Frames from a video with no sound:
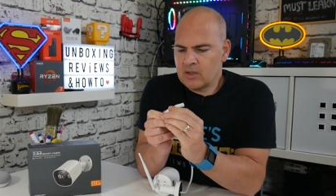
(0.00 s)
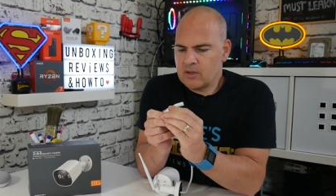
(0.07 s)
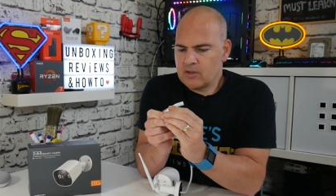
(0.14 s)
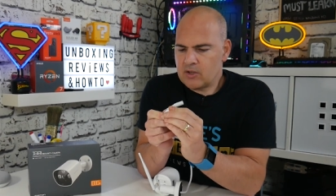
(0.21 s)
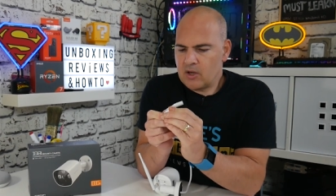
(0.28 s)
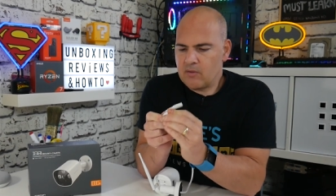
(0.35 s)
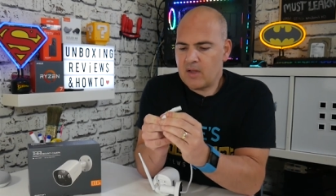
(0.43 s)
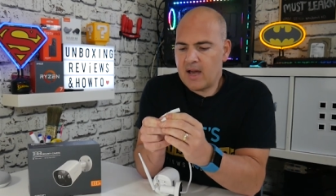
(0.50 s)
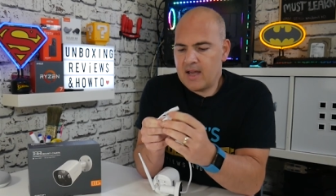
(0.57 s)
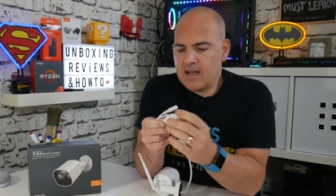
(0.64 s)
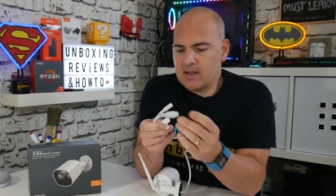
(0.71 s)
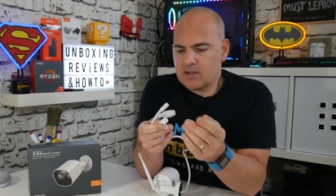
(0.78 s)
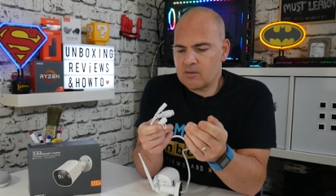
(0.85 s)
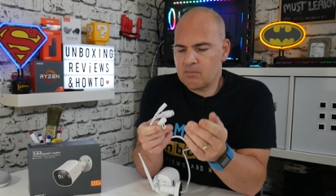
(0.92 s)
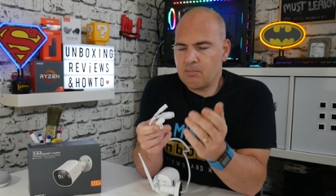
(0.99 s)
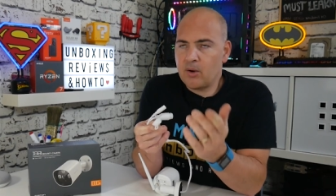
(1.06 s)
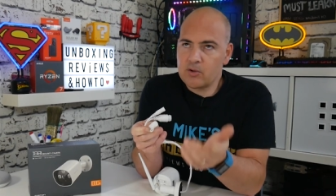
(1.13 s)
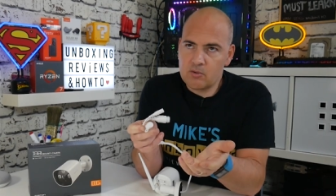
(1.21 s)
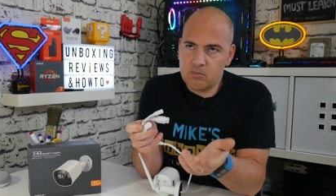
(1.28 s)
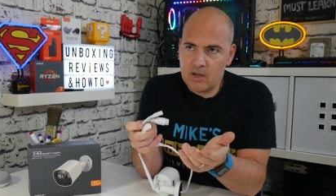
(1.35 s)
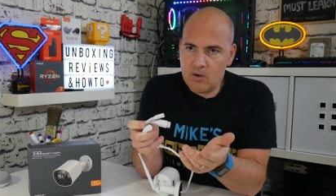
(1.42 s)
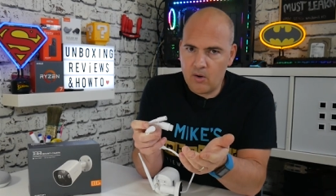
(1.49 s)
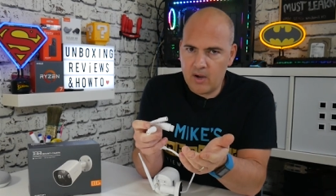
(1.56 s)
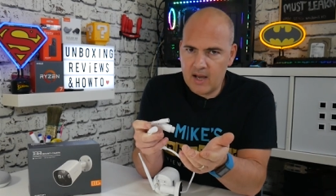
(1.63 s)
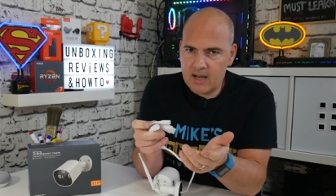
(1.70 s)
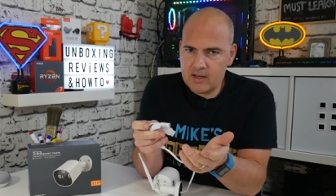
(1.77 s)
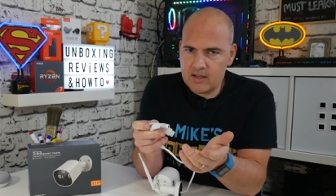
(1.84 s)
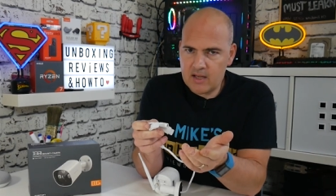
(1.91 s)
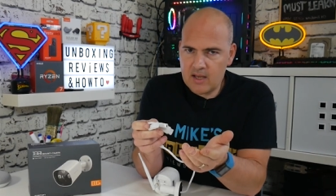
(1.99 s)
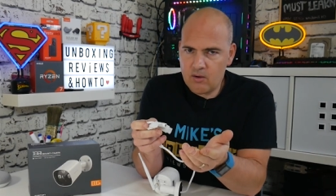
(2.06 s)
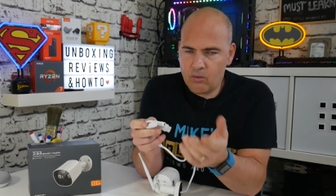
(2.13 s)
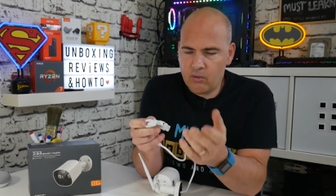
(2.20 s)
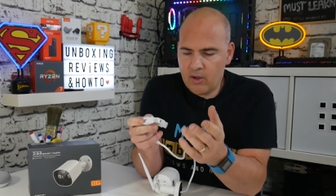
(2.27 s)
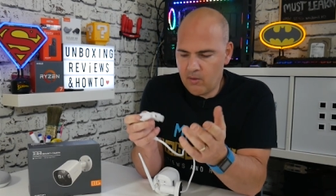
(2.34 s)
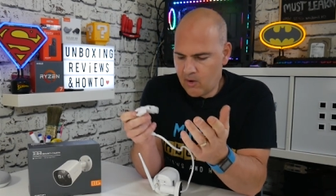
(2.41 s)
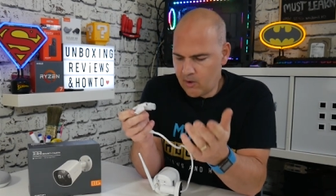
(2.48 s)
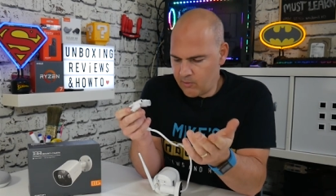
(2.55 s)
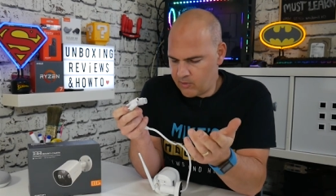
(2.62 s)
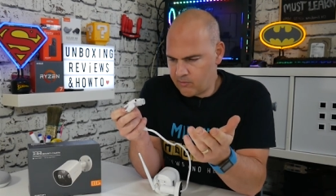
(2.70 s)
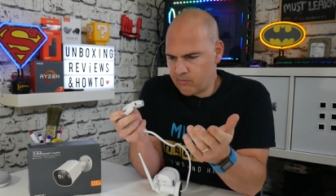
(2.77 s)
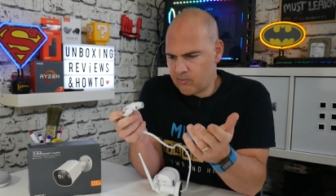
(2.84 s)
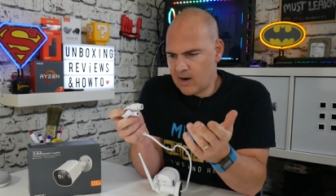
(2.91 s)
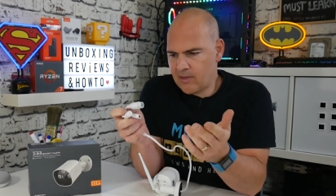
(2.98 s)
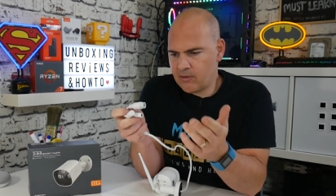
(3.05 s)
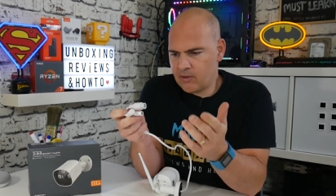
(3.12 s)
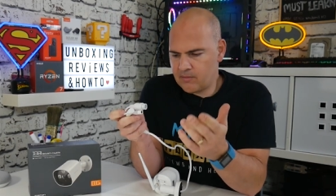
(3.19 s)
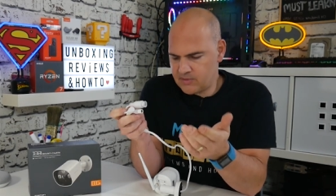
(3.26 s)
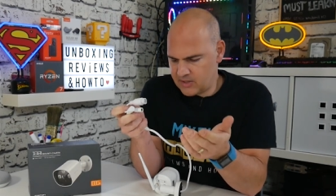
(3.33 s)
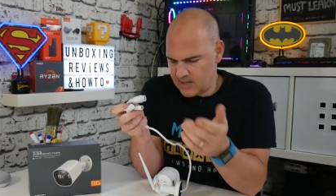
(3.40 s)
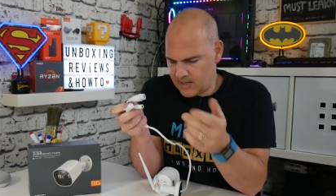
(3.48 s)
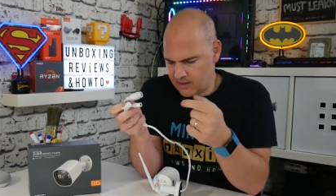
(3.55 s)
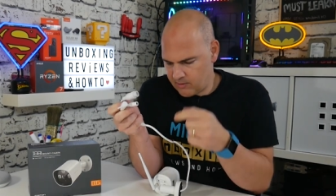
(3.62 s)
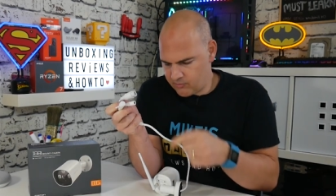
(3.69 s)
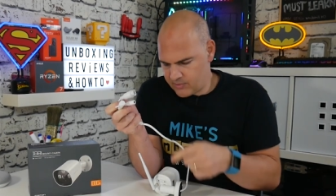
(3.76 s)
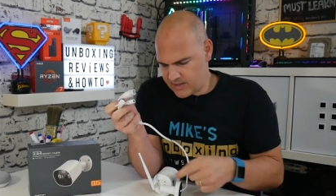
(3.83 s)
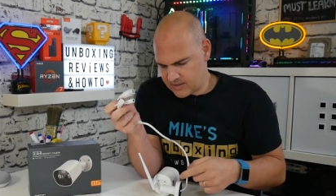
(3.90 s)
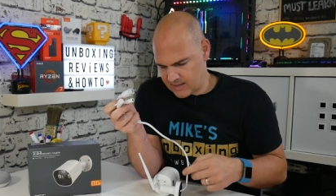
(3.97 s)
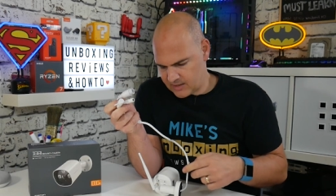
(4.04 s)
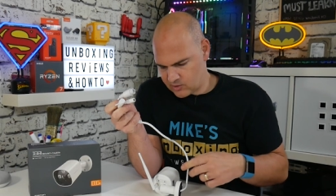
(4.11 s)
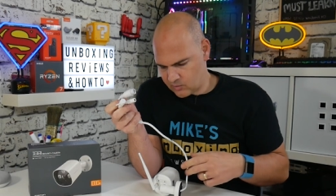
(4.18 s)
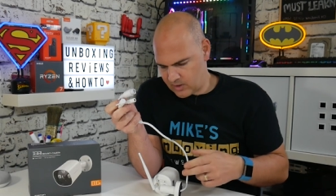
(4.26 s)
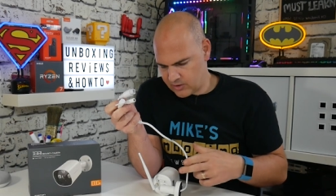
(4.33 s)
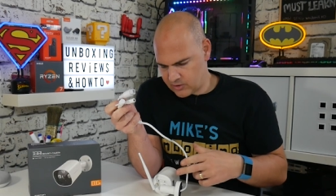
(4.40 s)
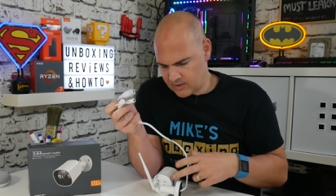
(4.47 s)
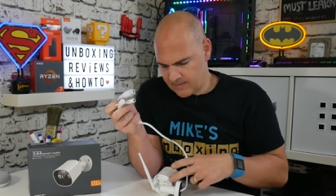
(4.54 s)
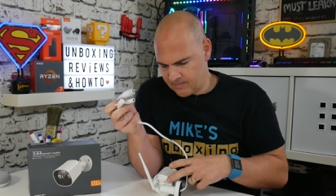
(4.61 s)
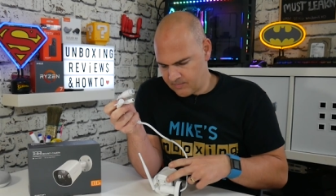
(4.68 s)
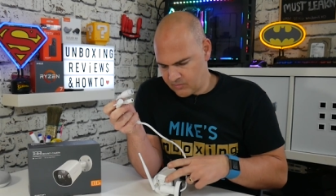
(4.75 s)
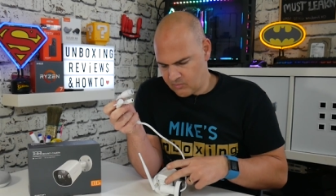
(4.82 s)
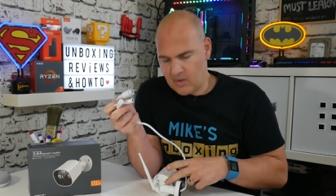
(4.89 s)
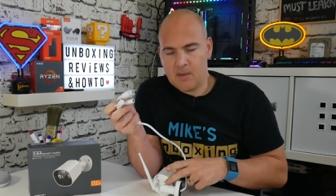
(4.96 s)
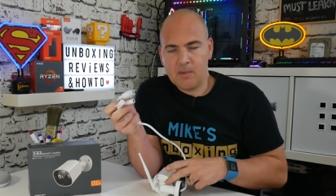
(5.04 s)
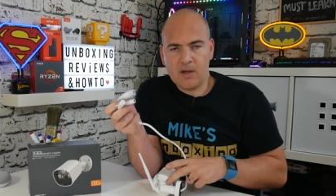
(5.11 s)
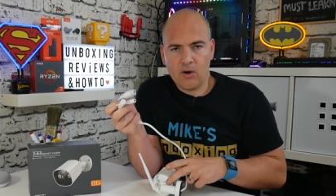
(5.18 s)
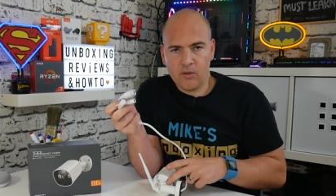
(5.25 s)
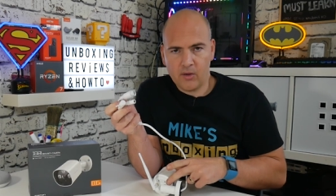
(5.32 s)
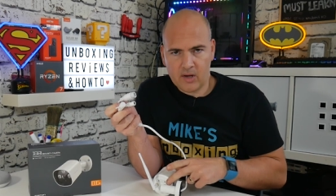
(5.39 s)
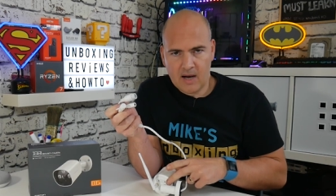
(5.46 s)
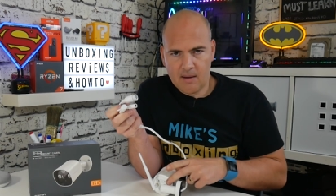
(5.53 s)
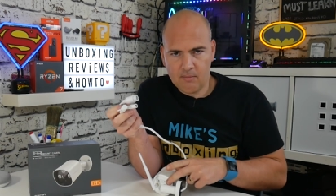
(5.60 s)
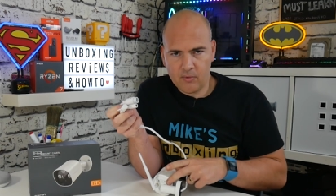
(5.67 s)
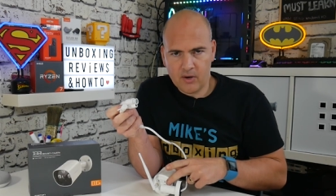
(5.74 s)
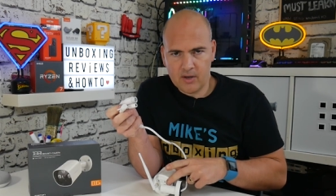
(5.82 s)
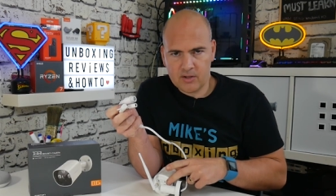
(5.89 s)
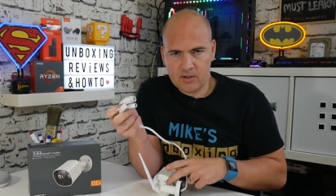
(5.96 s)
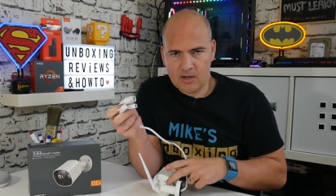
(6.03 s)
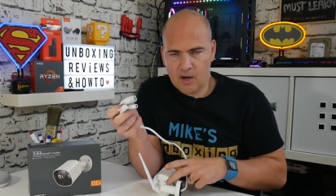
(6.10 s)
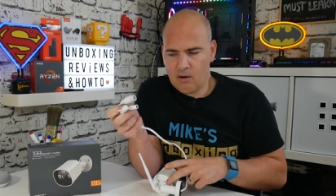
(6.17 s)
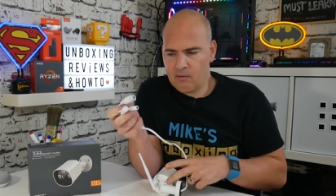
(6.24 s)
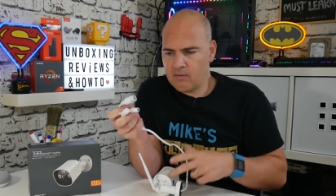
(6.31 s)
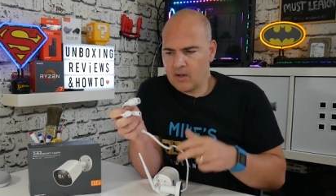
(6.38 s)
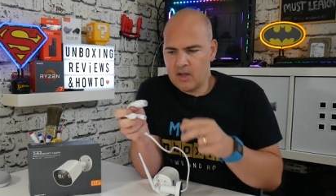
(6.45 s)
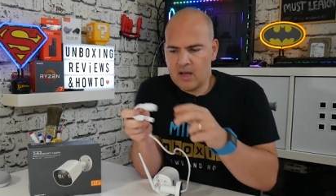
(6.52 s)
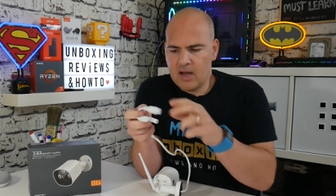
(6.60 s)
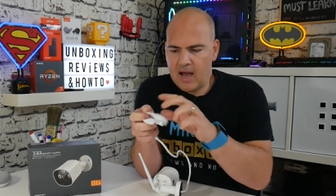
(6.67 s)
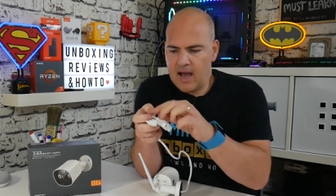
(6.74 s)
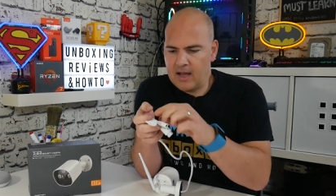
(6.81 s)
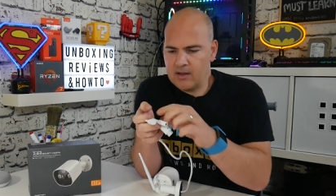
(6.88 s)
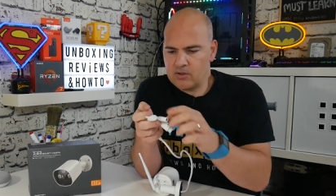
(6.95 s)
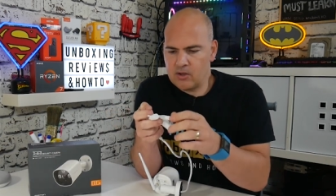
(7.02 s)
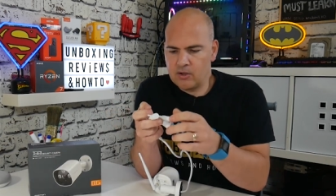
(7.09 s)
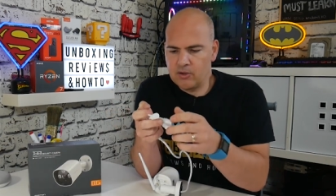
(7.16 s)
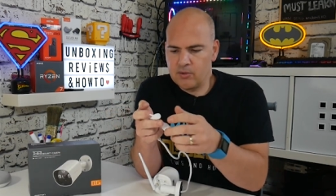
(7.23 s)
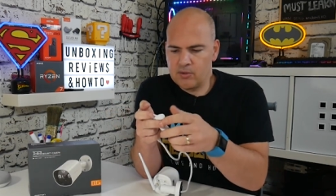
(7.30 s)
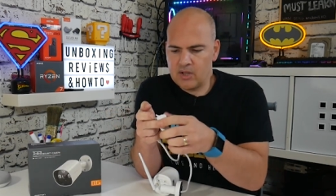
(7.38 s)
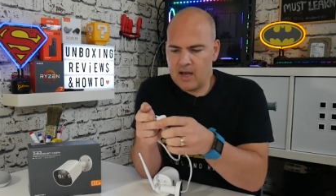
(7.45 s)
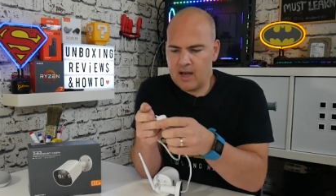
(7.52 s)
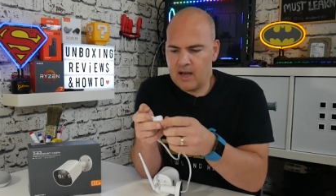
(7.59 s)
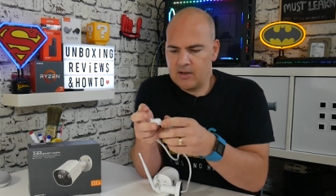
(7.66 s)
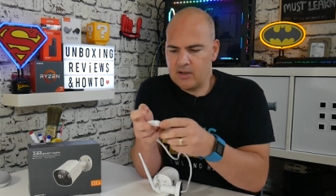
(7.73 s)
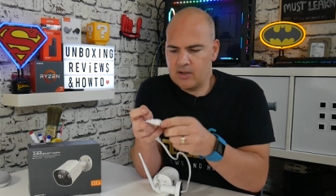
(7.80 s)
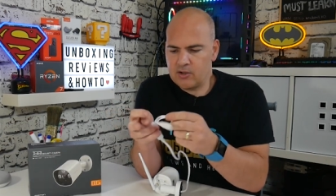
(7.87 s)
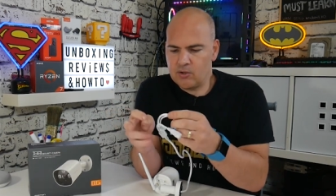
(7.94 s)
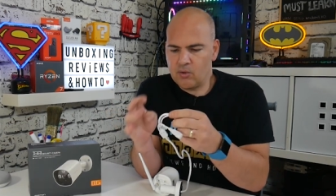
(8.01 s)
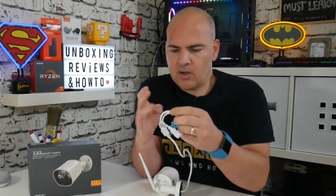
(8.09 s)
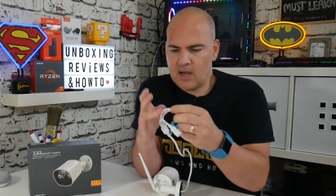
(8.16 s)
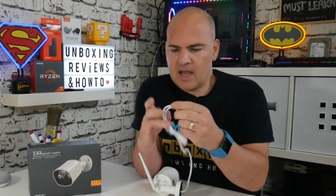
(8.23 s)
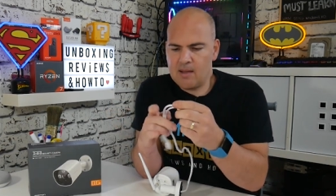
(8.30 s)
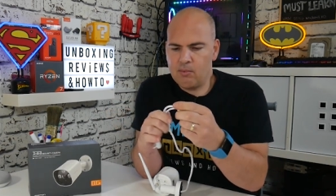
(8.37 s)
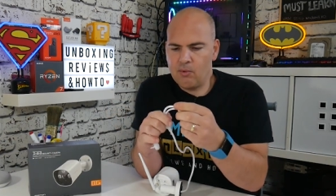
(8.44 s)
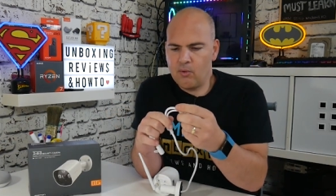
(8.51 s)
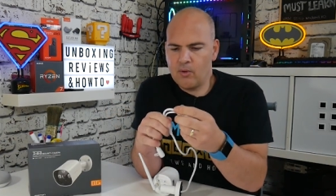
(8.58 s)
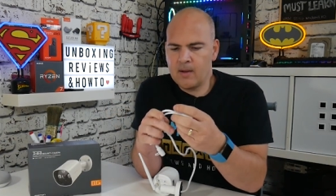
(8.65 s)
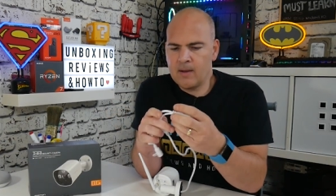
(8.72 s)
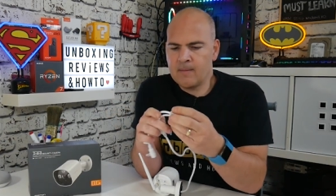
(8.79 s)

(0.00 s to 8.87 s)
So that is possibly quite handy, although I would have rather have seen a reset switch maybe on the camera itself and to lose that additional cable.